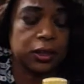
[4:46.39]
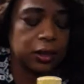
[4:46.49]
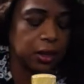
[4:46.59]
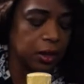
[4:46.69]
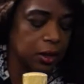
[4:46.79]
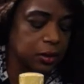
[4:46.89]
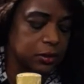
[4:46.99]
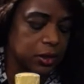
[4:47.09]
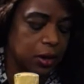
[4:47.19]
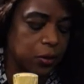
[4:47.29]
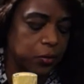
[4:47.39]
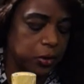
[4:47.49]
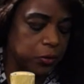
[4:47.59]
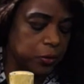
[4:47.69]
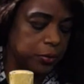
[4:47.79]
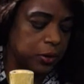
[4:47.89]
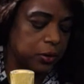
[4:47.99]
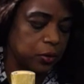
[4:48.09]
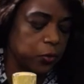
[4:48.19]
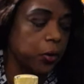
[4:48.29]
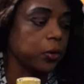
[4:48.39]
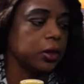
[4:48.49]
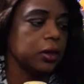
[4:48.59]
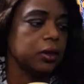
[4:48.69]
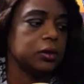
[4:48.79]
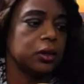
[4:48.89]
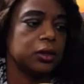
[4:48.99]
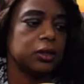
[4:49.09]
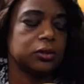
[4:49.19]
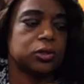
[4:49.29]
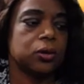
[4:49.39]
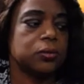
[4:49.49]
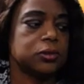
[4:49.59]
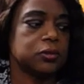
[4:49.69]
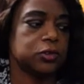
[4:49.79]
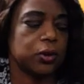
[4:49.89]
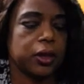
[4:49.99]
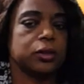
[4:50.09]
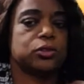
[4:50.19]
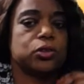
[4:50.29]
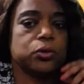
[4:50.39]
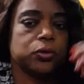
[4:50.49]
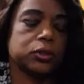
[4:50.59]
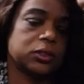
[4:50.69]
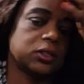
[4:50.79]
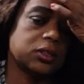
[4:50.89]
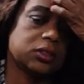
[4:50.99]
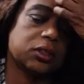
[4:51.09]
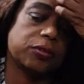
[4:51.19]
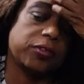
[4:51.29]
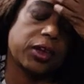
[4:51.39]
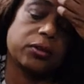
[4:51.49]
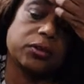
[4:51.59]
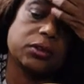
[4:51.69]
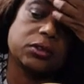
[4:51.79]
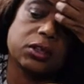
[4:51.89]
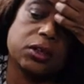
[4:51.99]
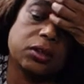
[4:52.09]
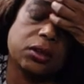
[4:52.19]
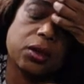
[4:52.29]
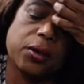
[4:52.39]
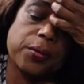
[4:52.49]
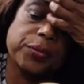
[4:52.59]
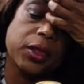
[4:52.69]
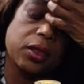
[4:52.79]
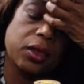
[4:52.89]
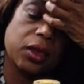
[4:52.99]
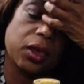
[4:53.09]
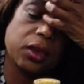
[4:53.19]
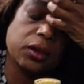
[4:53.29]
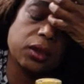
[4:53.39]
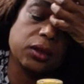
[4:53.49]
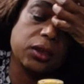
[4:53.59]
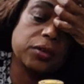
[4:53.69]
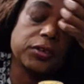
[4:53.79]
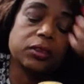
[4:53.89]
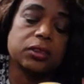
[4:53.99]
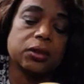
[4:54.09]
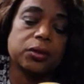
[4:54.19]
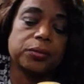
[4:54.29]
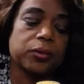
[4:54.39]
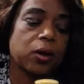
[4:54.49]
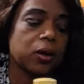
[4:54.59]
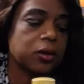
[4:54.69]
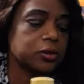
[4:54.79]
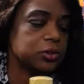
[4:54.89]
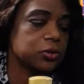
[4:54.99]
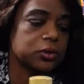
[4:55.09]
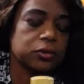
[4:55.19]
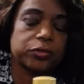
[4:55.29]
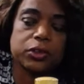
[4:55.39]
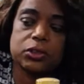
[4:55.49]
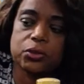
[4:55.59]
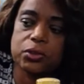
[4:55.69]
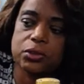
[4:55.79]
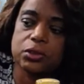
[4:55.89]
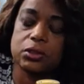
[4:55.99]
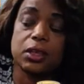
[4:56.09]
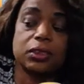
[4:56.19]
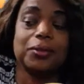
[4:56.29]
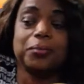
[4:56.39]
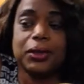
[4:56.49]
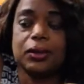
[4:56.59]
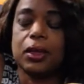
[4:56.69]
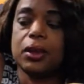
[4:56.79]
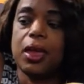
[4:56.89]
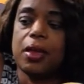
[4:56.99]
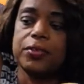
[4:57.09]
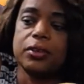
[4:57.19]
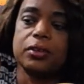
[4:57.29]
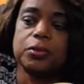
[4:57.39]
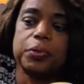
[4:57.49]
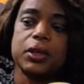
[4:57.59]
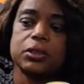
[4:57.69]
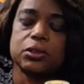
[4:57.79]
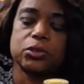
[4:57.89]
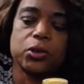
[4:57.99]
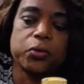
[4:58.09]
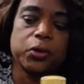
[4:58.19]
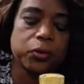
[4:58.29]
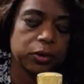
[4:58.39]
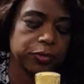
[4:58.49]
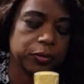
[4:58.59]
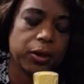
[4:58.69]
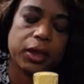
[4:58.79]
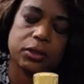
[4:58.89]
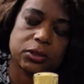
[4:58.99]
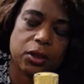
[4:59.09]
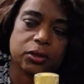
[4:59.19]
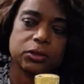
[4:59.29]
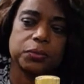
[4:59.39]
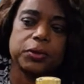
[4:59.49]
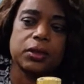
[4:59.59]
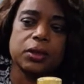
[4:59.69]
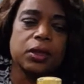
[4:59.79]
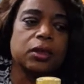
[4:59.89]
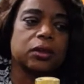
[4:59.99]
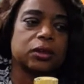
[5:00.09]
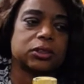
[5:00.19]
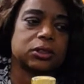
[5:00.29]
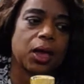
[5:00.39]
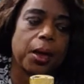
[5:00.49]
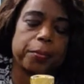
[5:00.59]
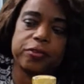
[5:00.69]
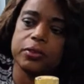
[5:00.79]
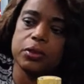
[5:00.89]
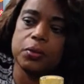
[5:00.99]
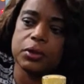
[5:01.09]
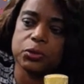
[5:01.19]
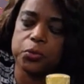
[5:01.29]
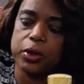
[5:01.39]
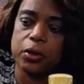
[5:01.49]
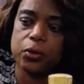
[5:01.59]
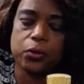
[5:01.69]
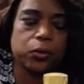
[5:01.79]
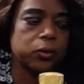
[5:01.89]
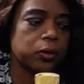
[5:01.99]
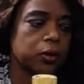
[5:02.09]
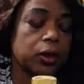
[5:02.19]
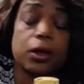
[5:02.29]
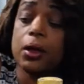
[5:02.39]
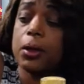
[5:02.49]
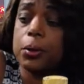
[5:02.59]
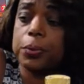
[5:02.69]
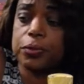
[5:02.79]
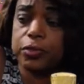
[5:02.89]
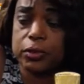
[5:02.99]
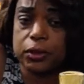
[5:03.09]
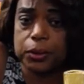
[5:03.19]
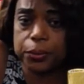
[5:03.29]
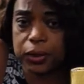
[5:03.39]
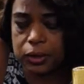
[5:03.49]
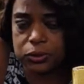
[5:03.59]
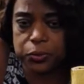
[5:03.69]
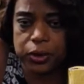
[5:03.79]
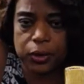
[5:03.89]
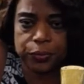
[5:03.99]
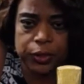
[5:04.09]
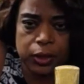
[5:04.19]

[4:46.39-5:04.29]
And we will be working in terms of trying to assist the veterans and giving them all sorts of resources that they may not have in other places. So we want Variety Talk to be a stop for them as well, or a hub for them as well.